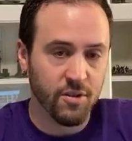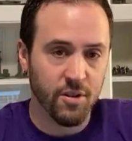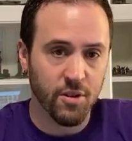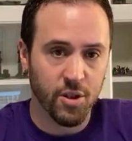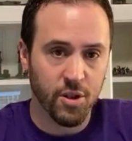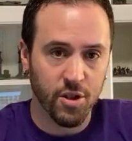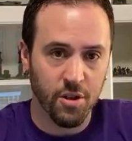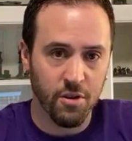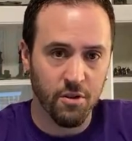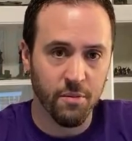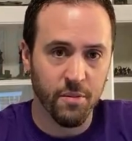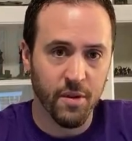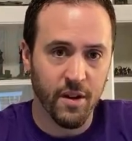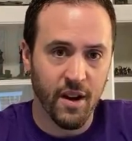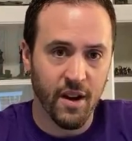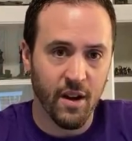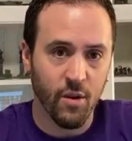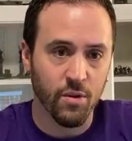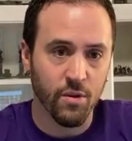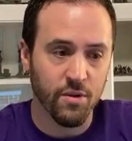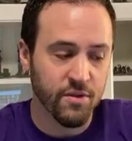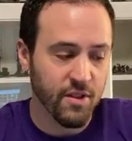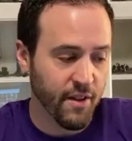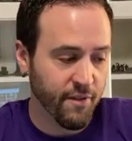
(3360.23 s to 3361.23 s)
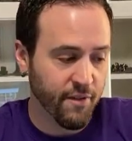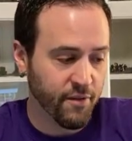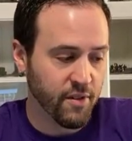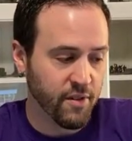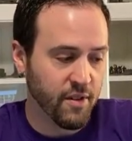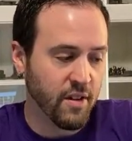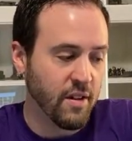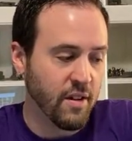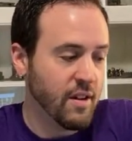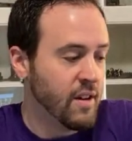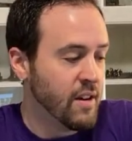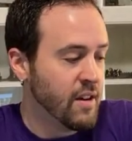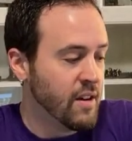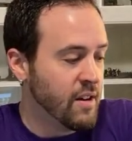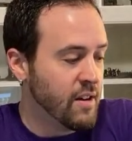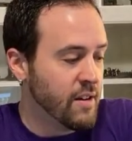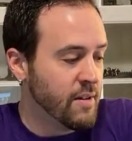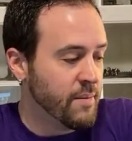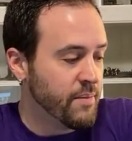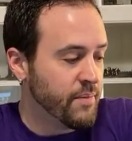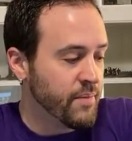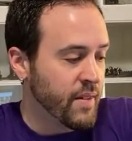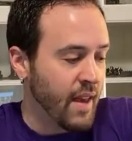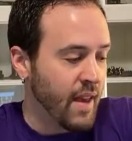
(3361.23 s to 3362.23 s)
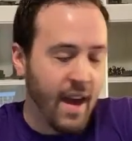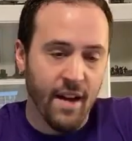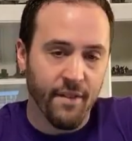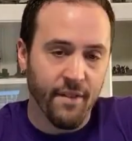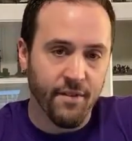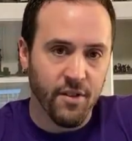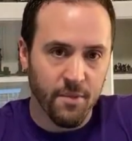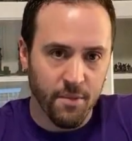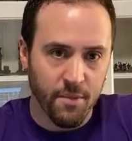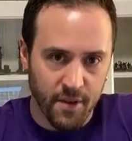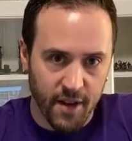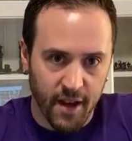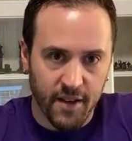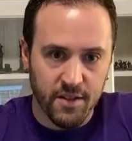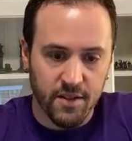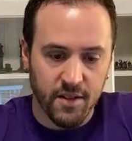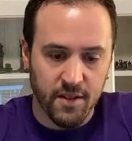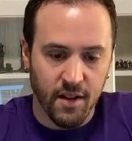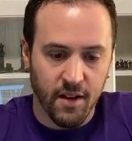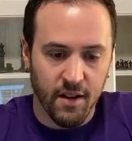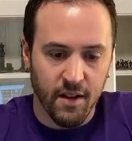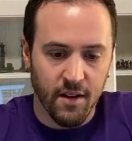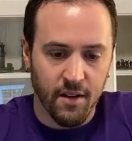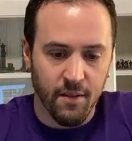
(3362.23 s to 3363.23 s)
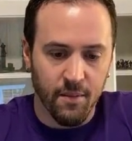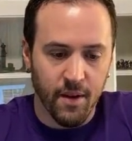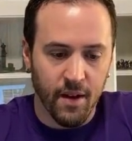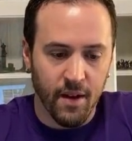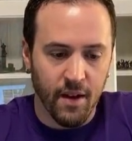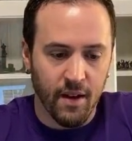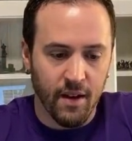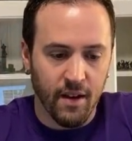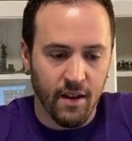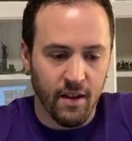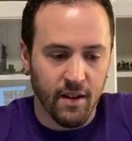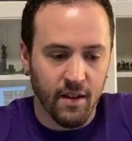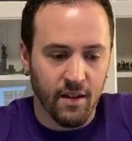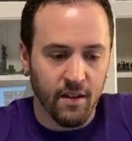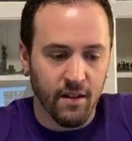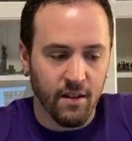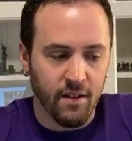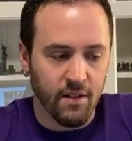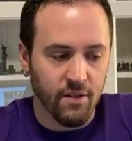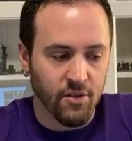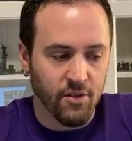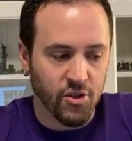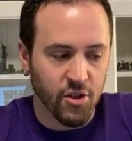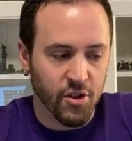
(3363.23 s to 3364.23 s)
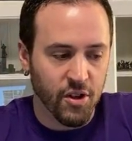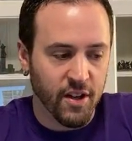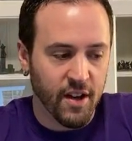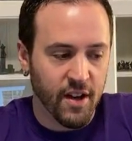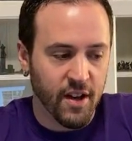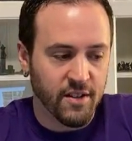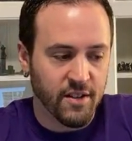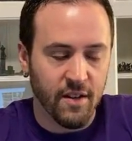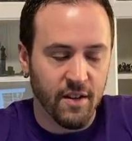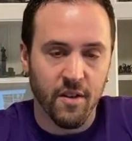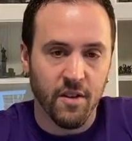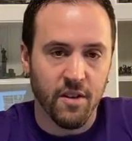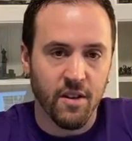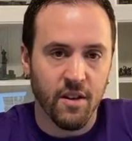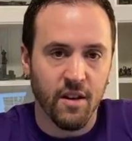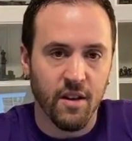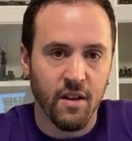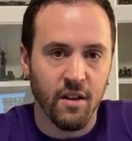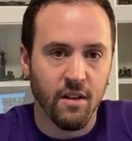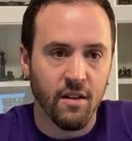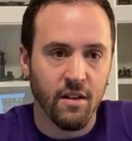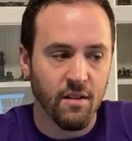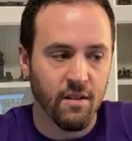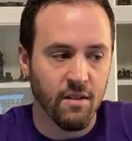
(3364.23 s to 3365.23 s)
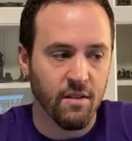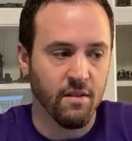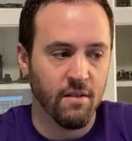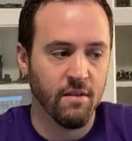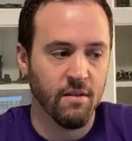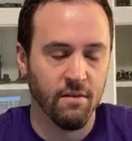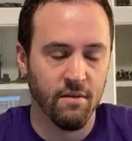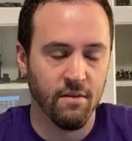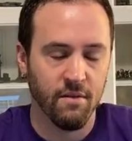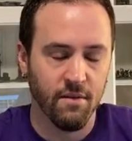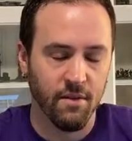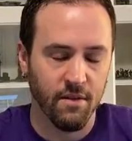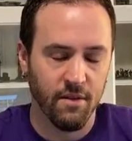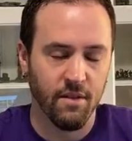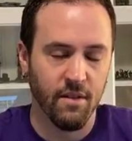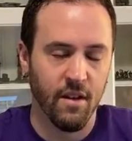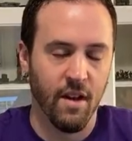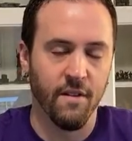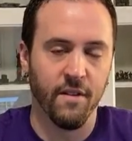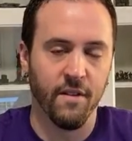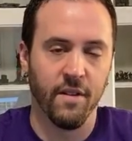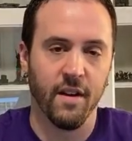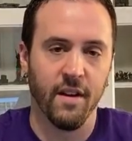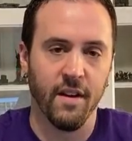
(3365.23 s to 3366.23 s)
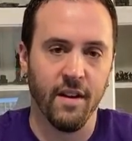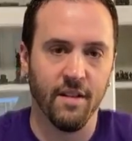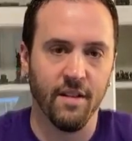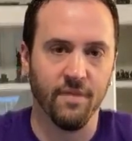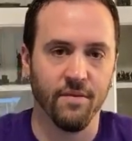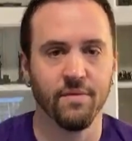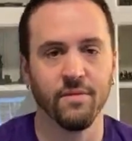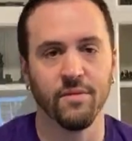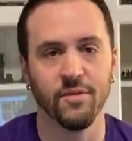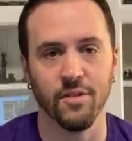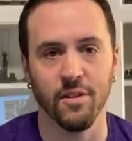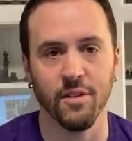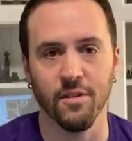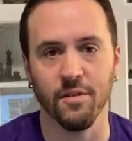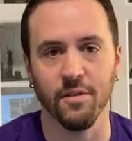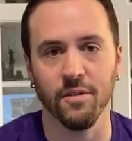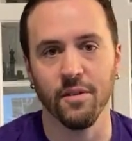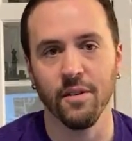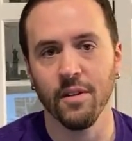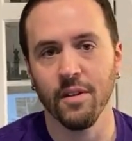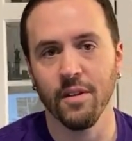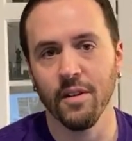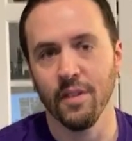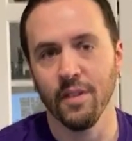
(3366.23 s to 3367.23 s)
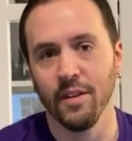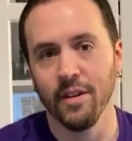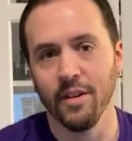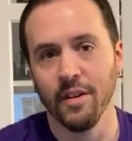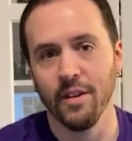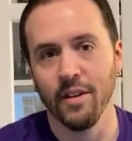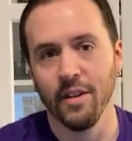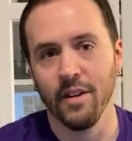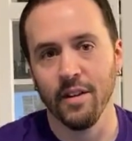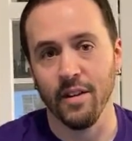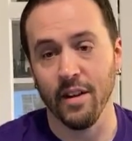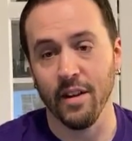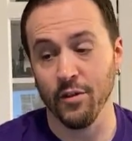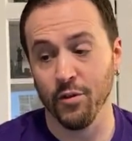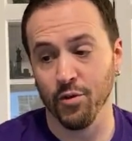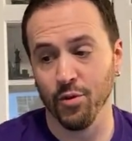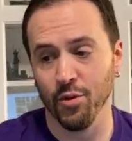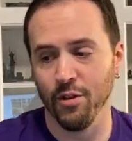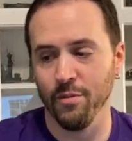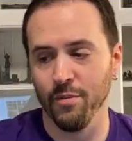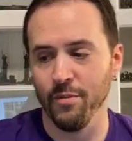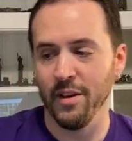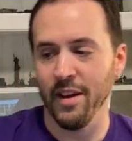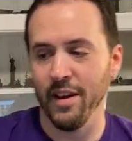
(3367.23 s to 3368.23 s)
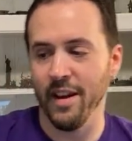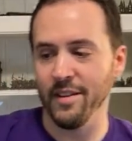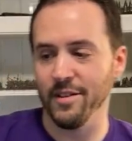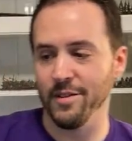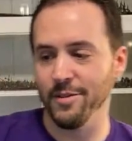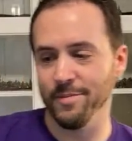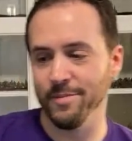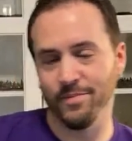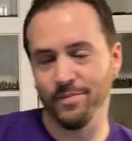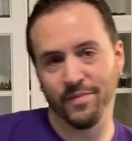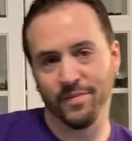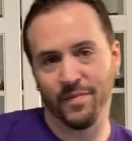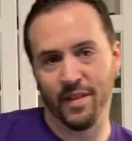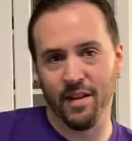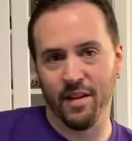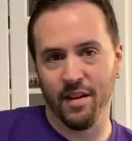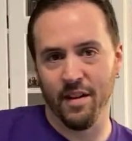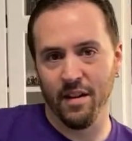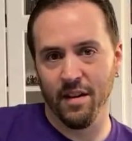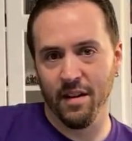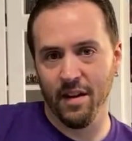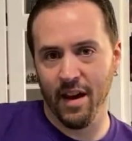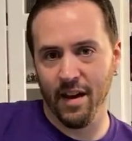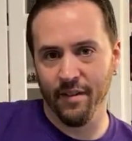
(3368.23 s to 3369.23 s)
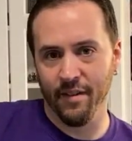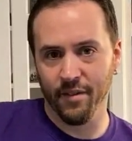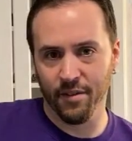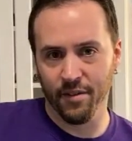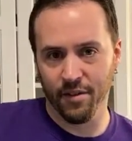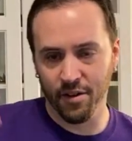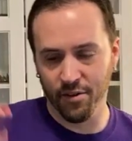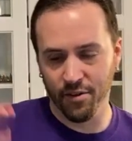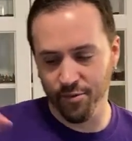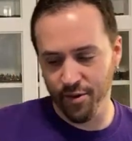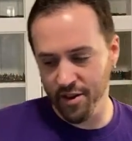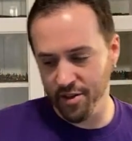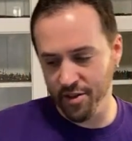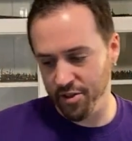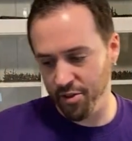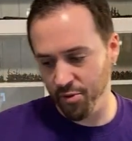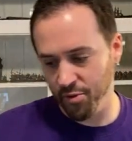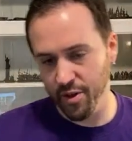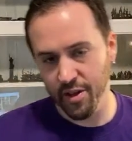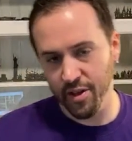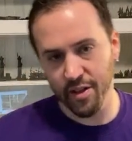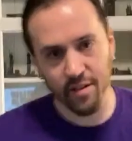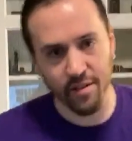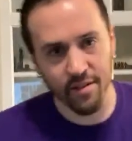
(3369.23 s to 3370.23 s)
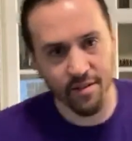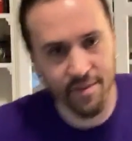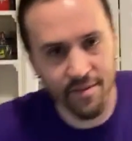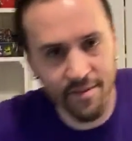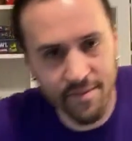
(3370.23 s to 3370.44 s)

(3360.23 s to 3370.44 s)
to show, but I will definitely have them next time and show you guys everything I have. So thanks for joining me, guys. Have a good rest of your week.